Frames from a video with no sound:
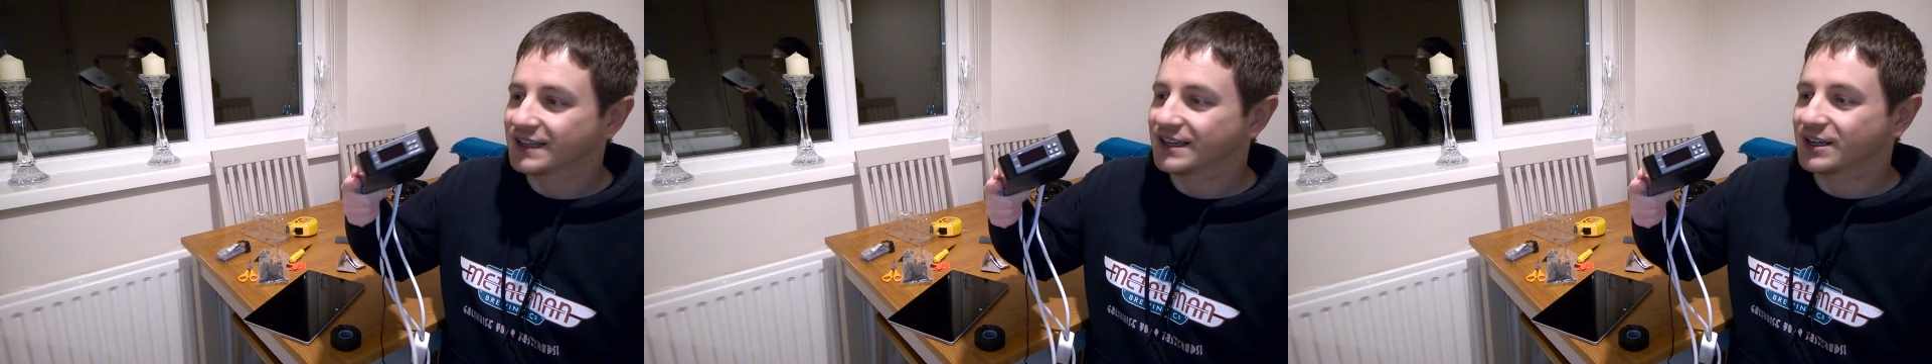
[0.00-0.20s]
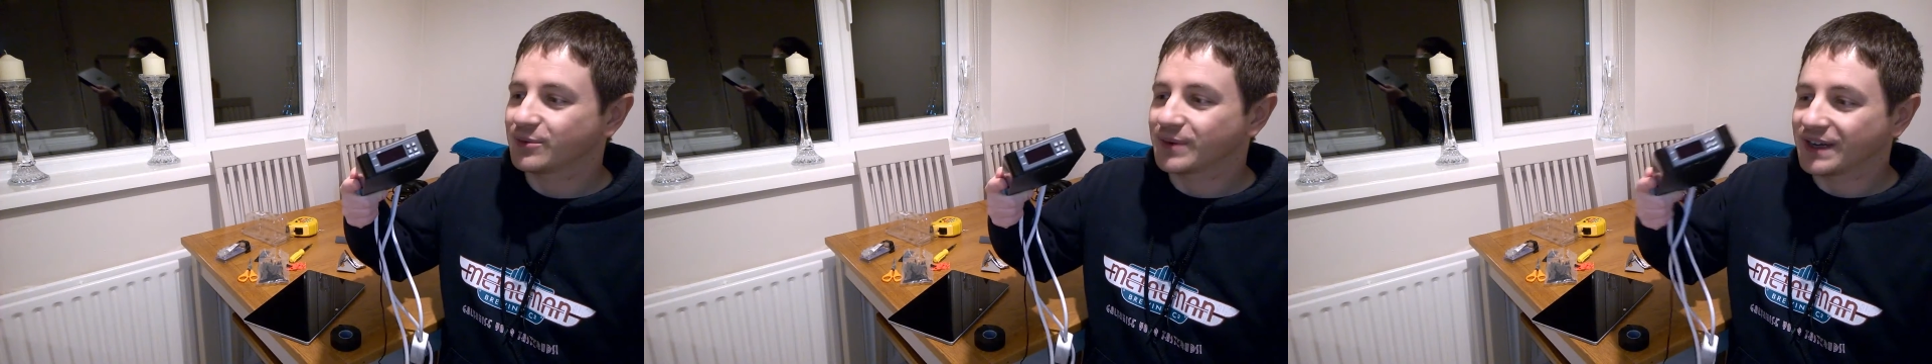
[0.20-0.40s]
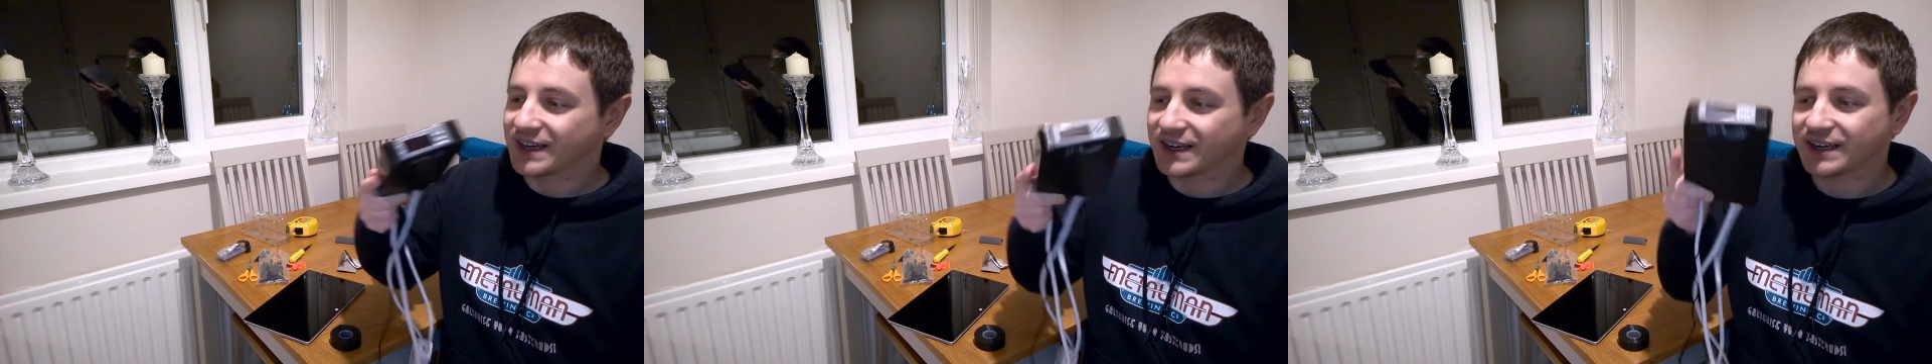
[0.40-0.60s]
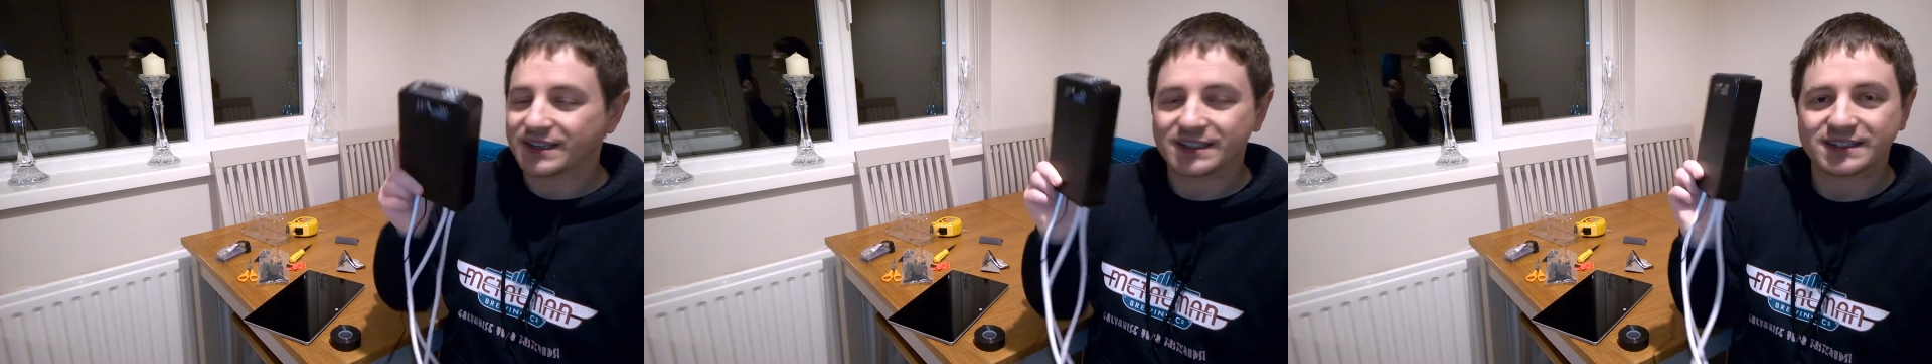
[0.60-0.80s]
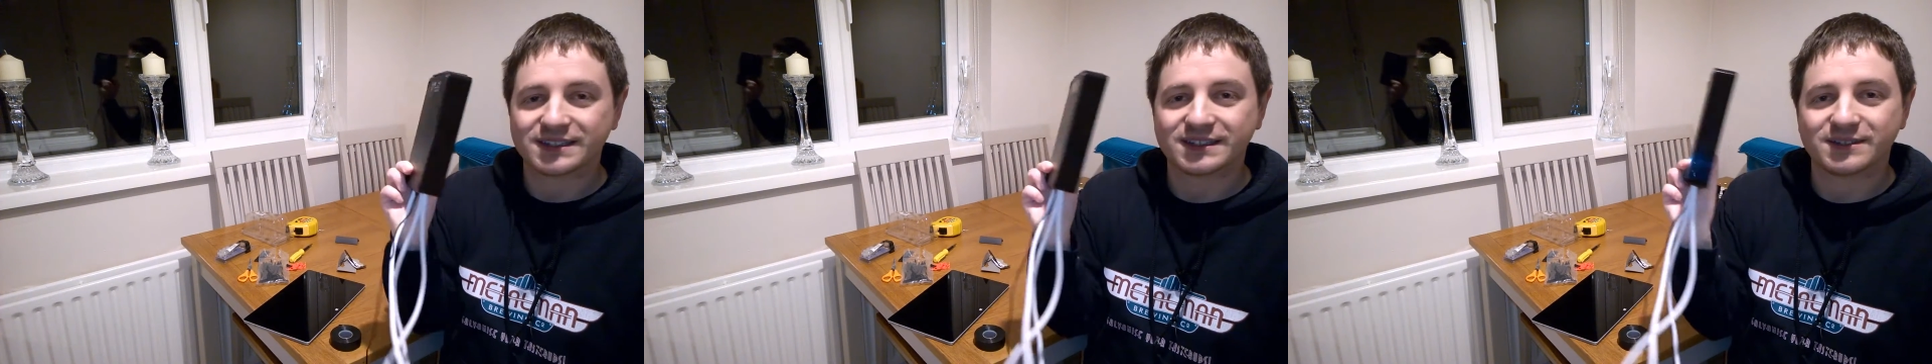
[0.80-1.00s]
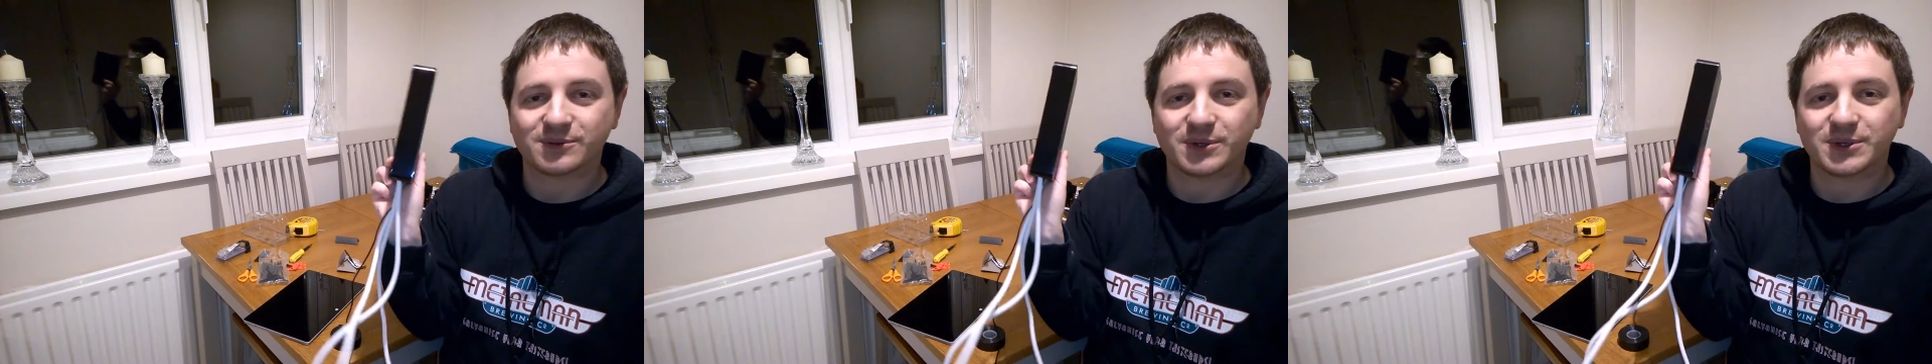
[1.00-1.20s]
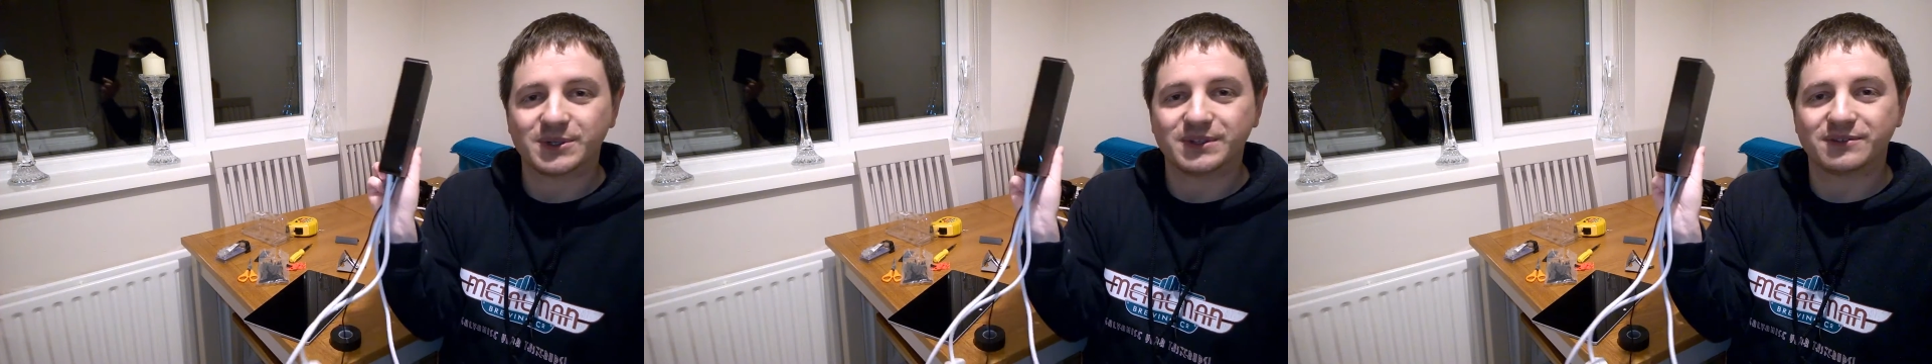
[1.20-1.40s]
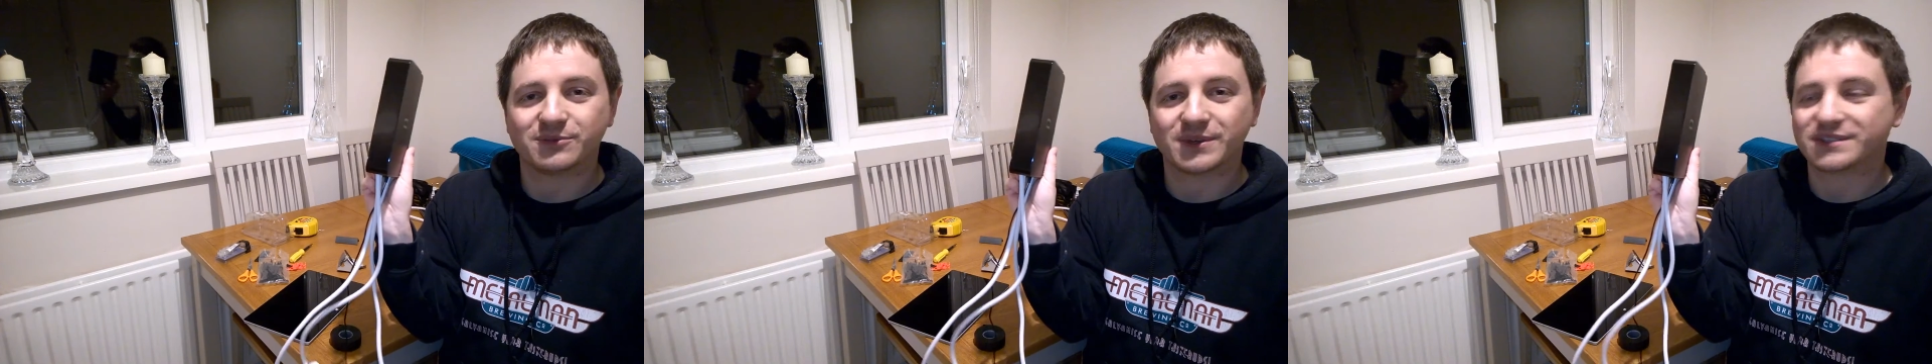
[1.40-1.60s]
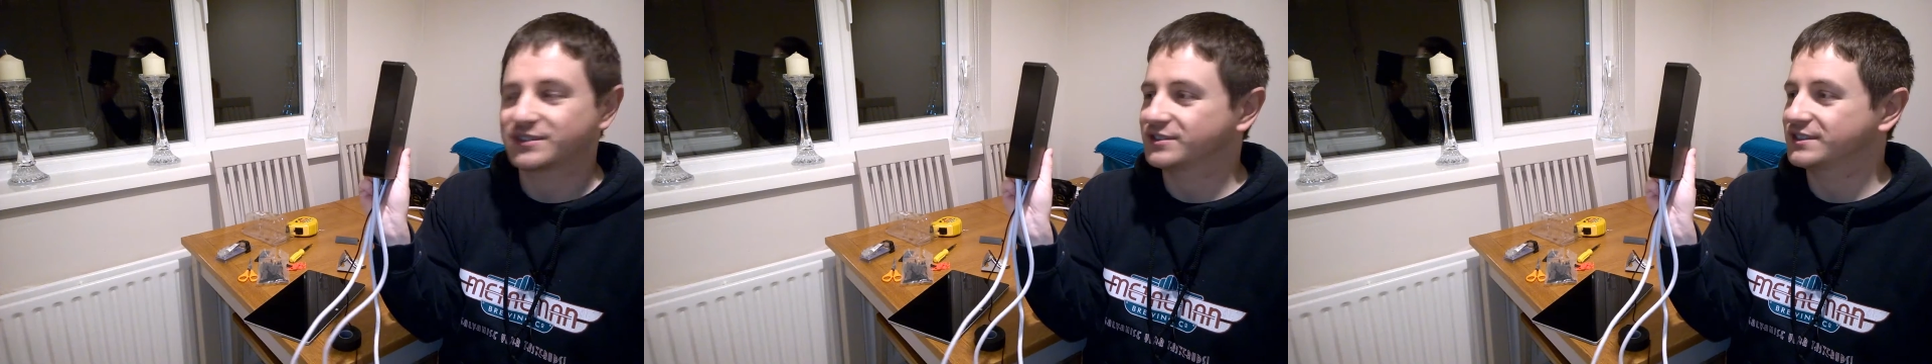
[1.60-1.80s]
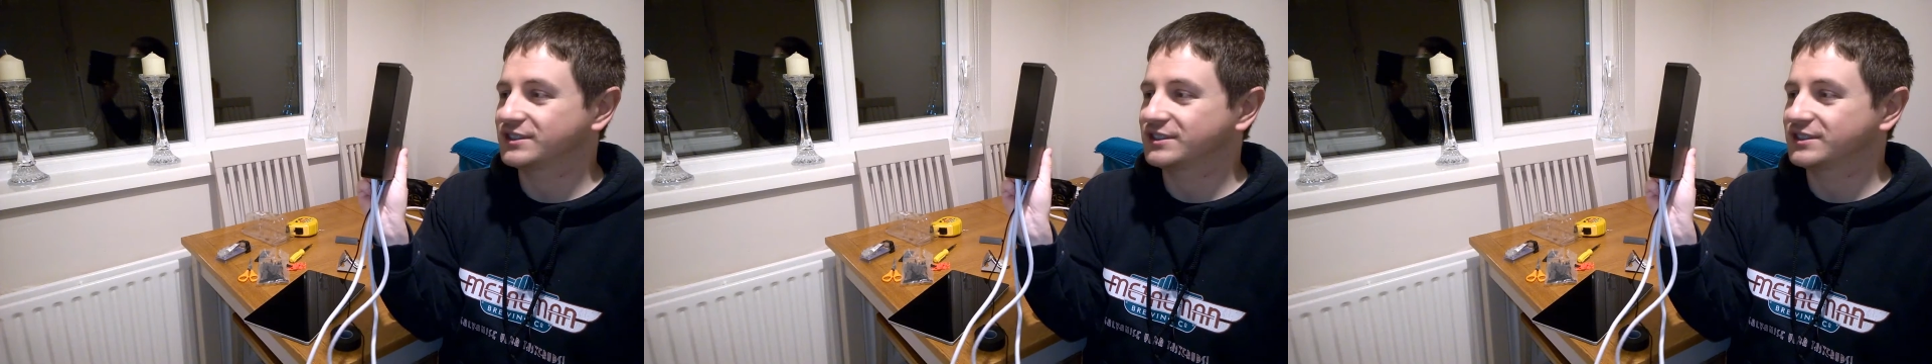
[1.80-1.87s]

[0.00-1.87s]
There we are, one Western